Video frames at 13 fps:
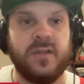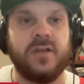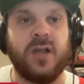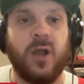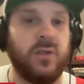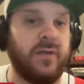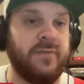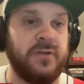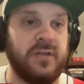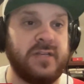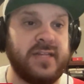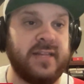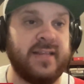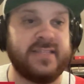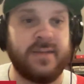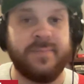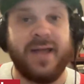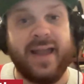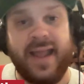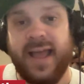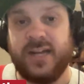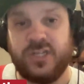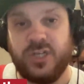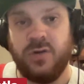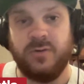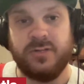Carly, if you're listening to this, I'm not
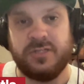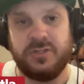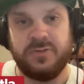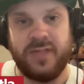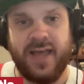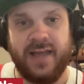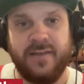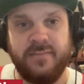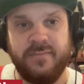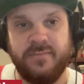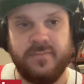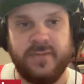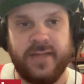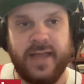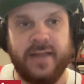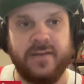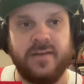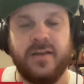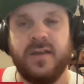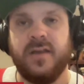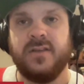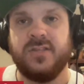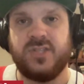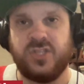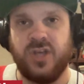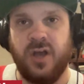actually going to do that yet.
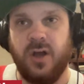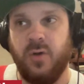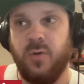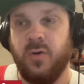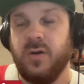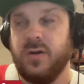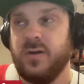So